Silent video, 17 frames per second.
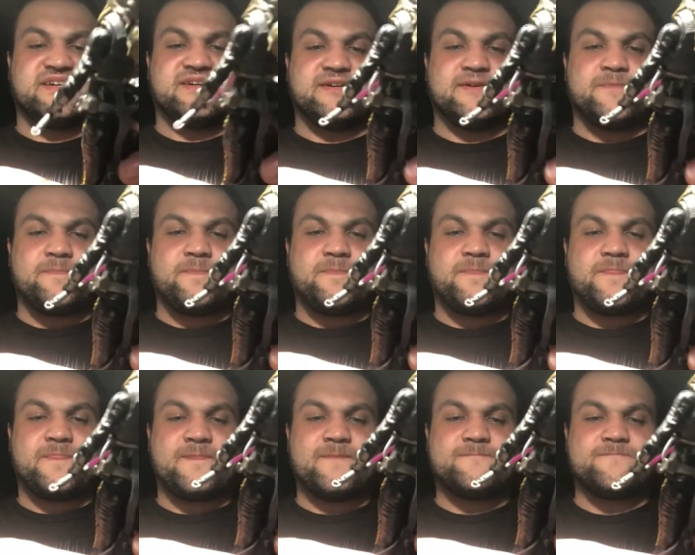Uh,
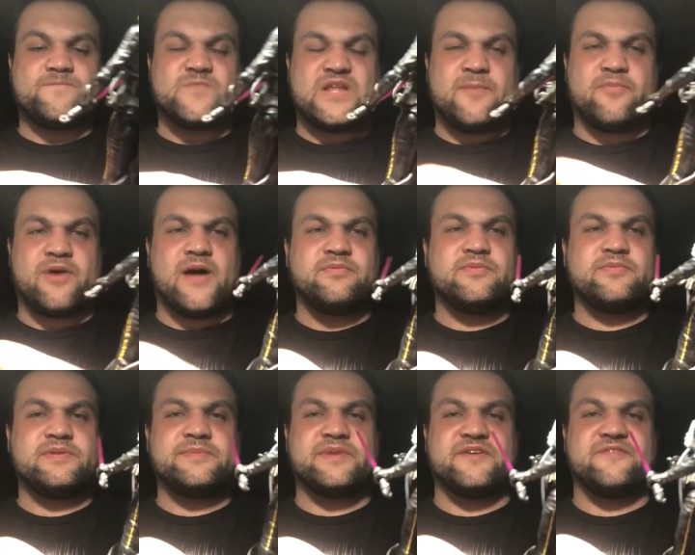
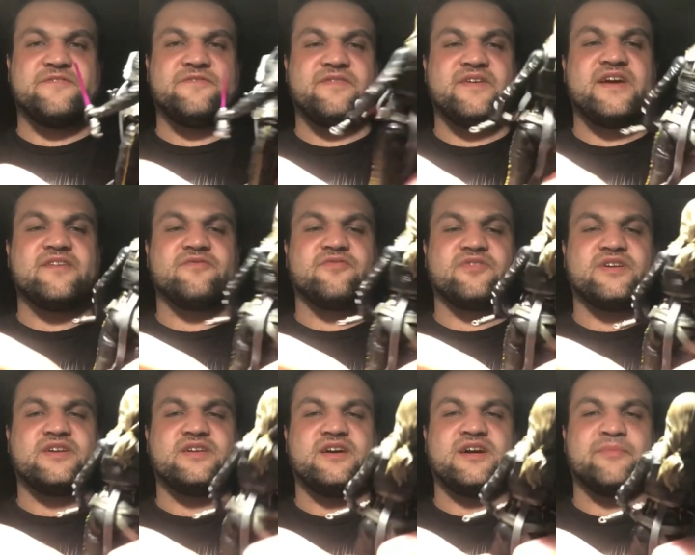probably my
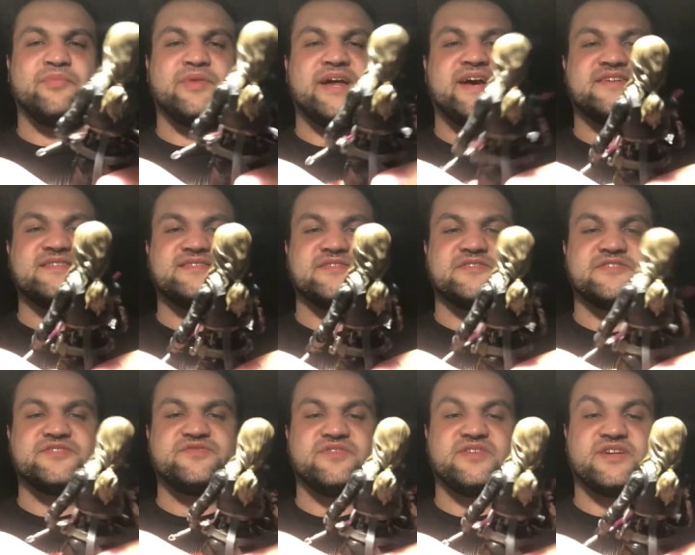favorite uh, Black
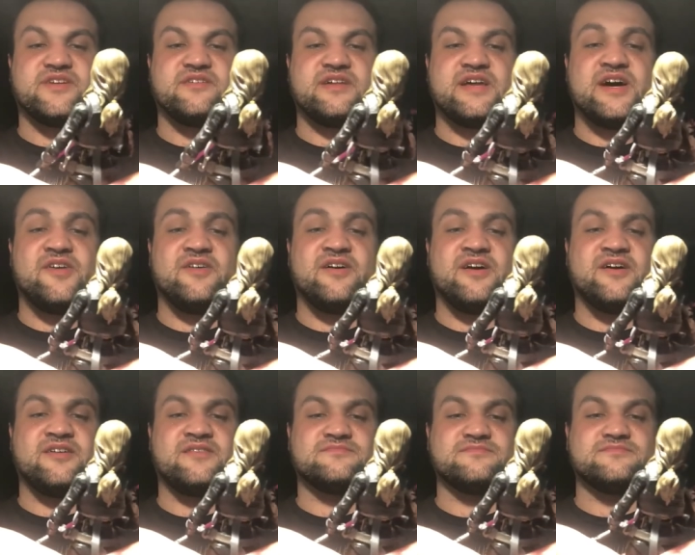Series figure now,
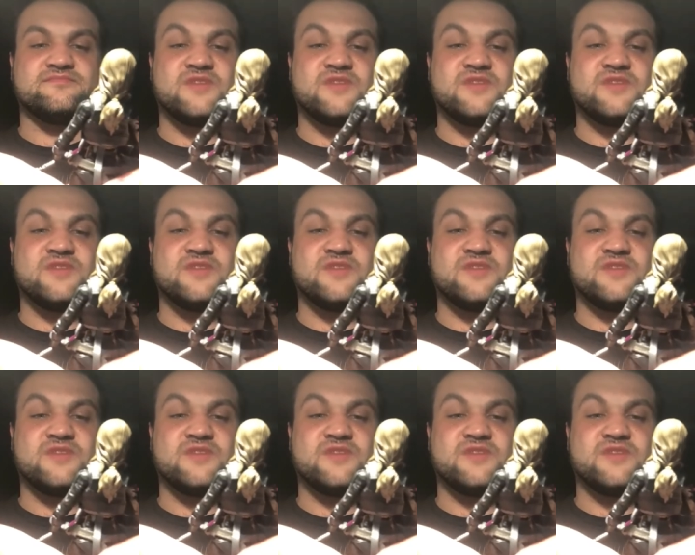um,